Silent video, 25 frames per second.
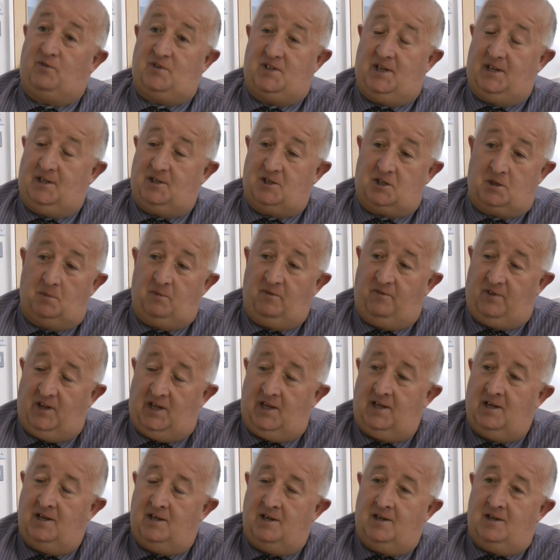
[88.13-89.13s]
We've seen some of
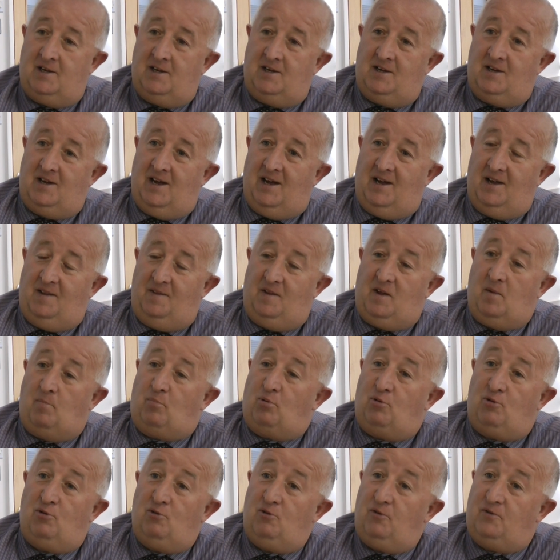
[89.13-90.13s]
the
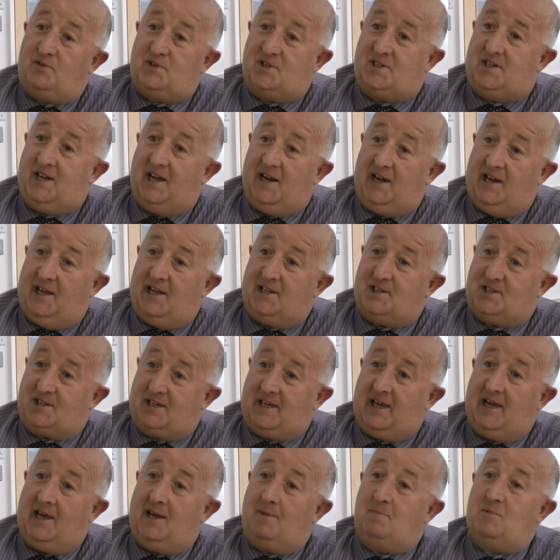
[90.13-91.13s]
approved state aid
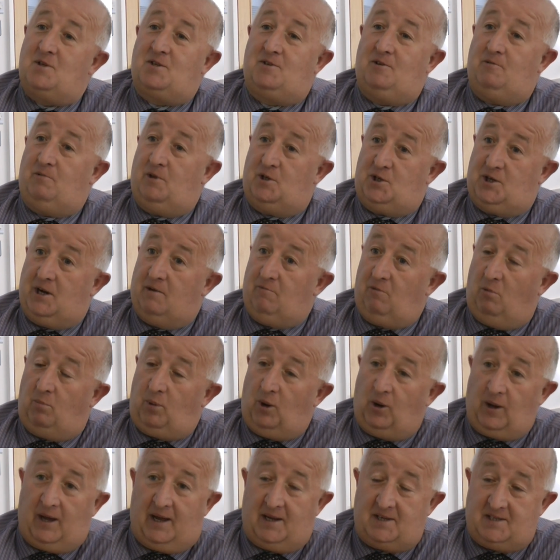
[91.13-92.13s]
schemes through the
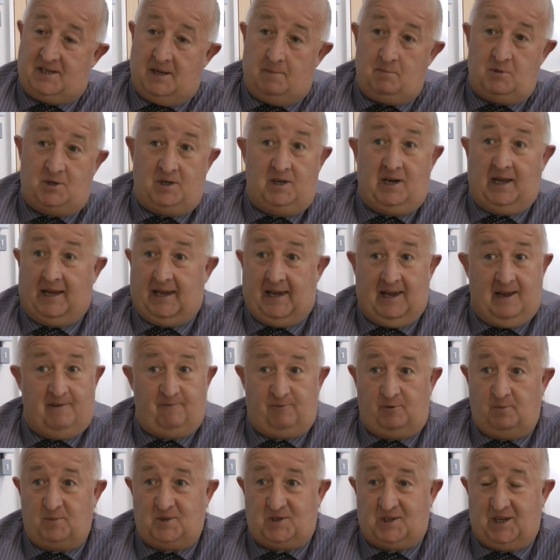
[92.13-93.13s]
general block exemption,
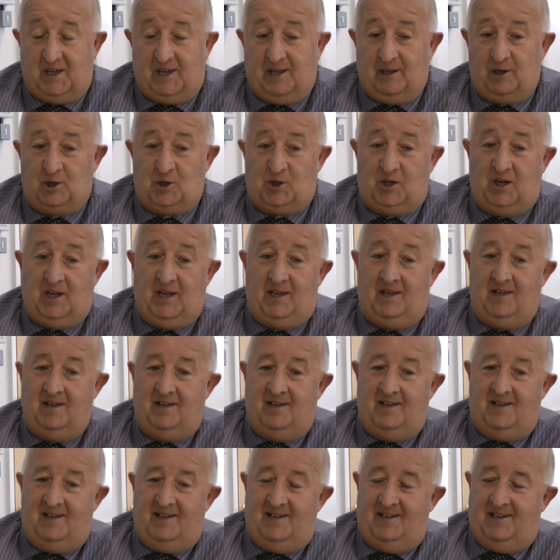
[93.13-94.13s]
again from CLG.
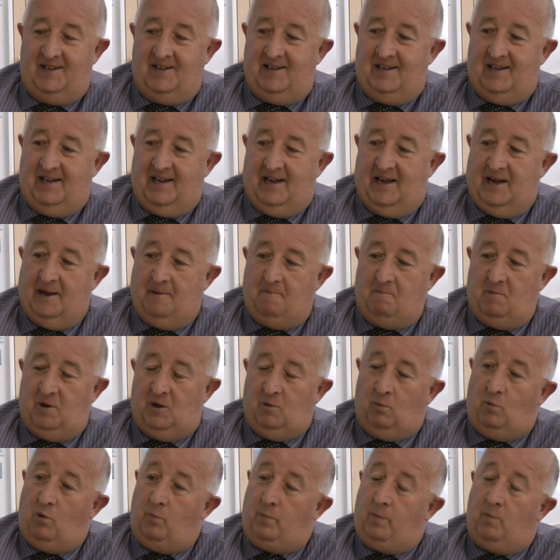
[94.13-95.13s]

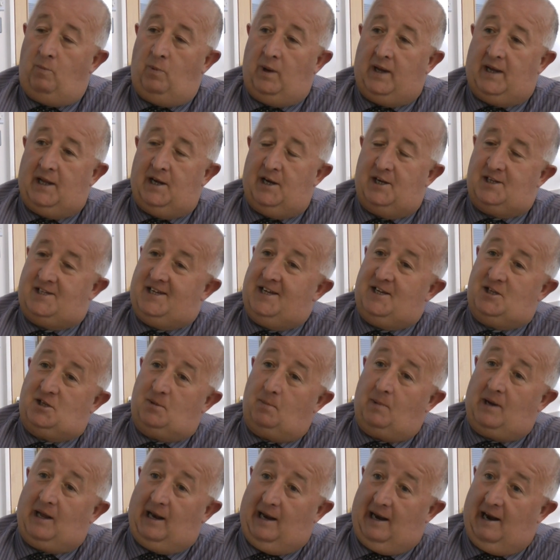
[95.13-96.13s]
We're beginning to see
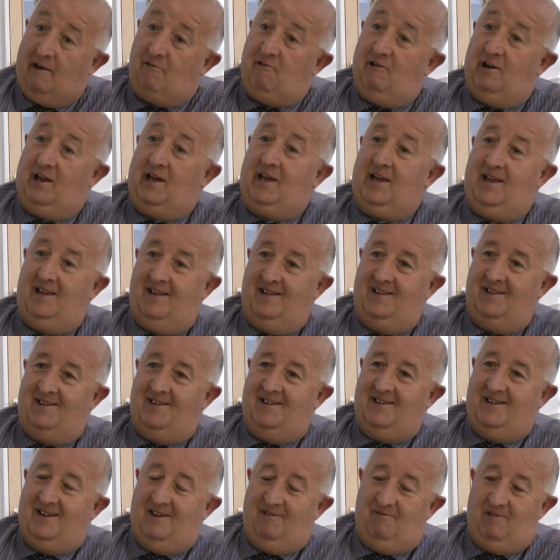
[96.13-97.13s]
some clarity
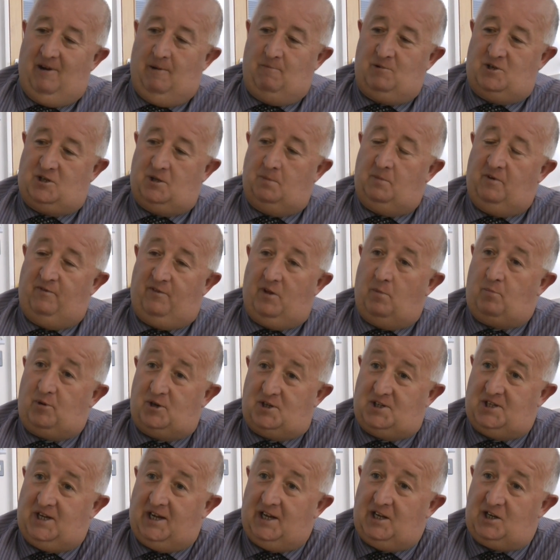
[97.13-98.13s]
around some of the
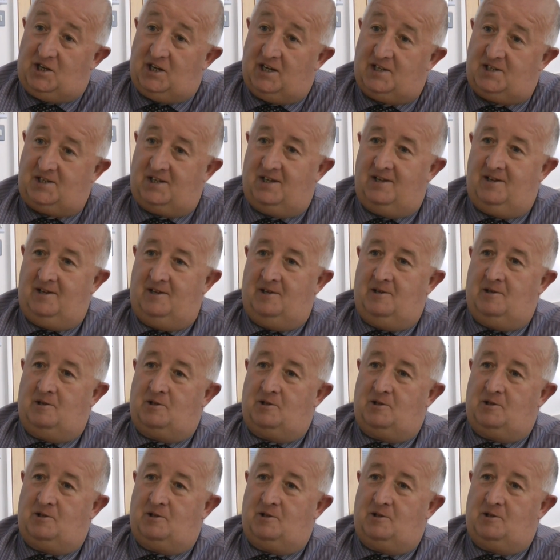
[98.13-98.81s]
procedures.